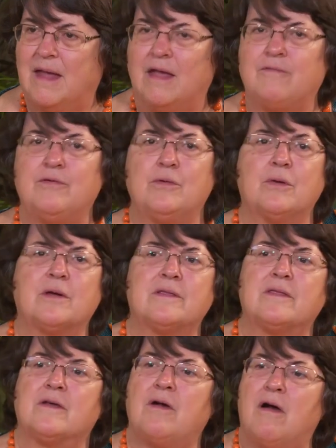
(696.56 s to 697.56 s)
If you look
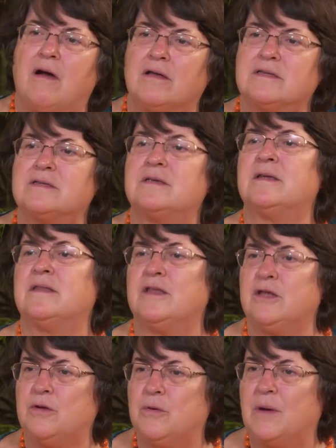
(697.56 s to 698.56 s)
at the costs in
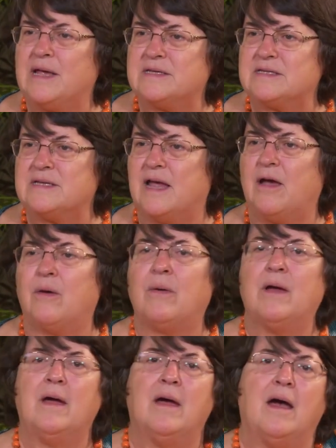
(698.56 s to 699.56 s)
the US now
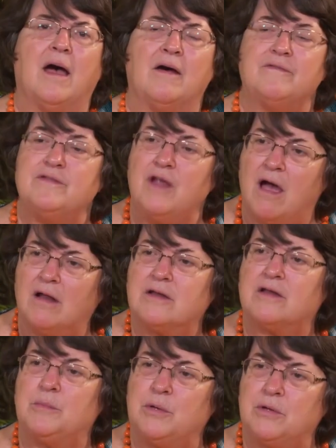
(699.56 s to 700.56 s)
of
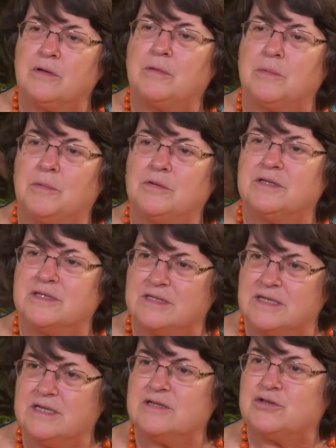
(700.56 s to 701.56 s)
non-communicable
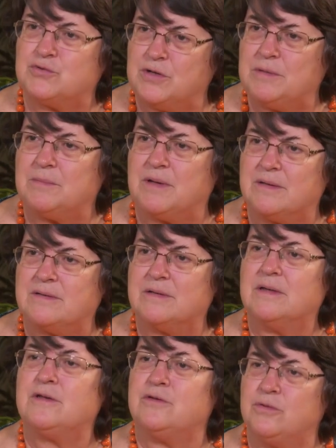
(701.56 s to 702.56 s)
disease
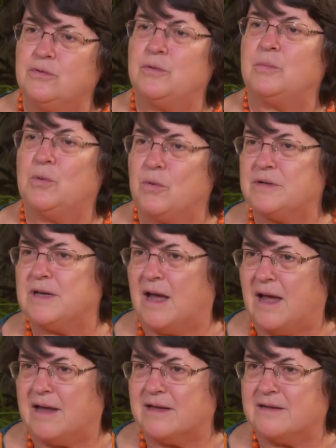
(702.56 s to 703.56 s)
treatment due to poor
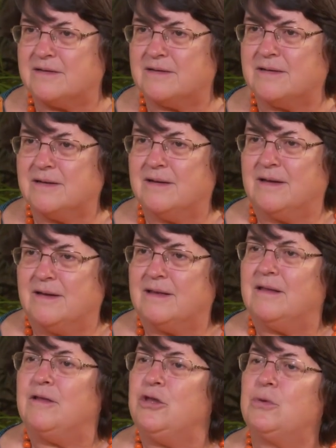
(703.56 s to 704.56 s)
diet,
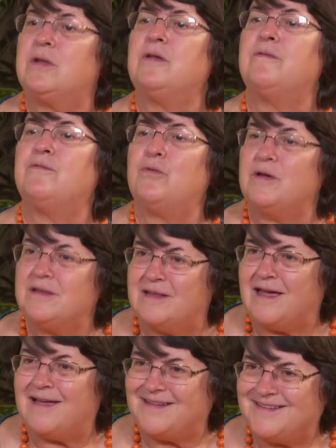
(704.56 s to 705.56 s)
you can avoid
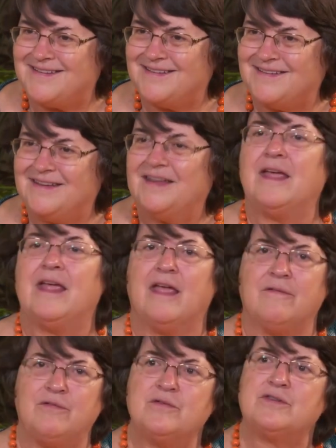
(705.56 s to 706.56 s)
that
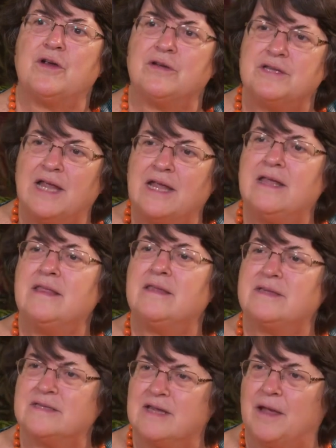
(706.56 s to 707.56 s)
if you start taking
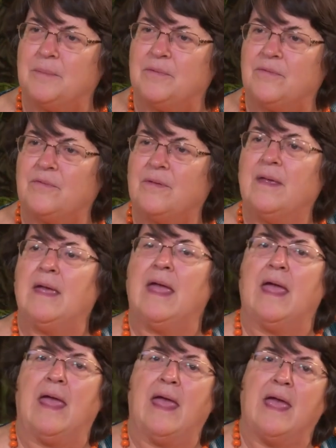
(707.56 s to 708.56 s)
the steps
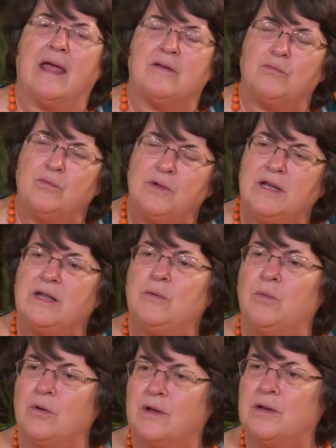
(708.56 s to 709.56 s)
and really
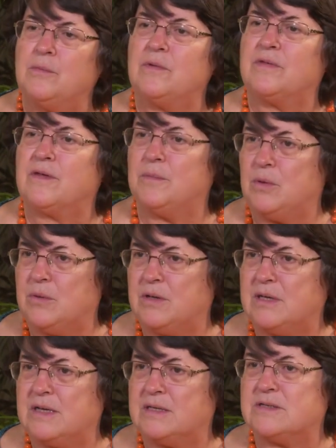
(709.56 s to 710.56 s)
working with
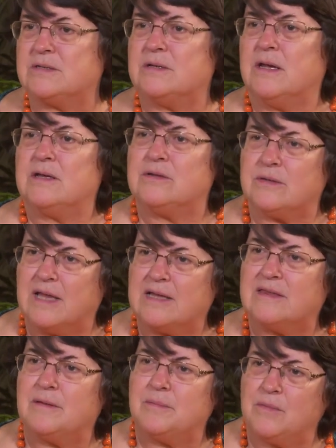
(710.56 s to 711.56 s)
communities to
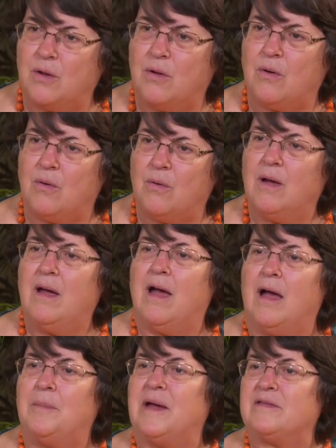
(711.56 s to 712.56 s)
let them know
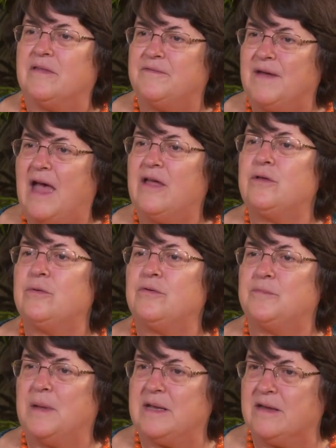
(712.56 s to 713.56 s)
about the value
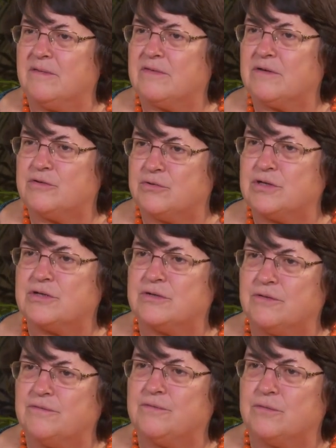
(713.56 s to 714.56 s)
of many of their
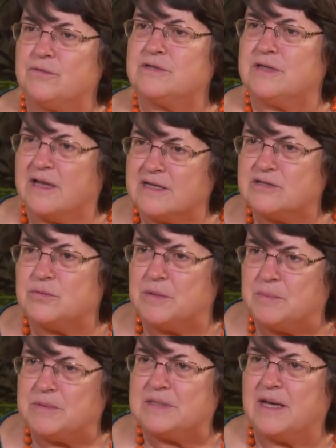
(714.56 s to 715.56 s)
traditional foods like
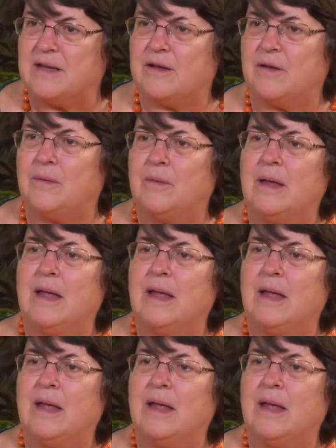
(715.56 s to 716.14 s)
sweet potato,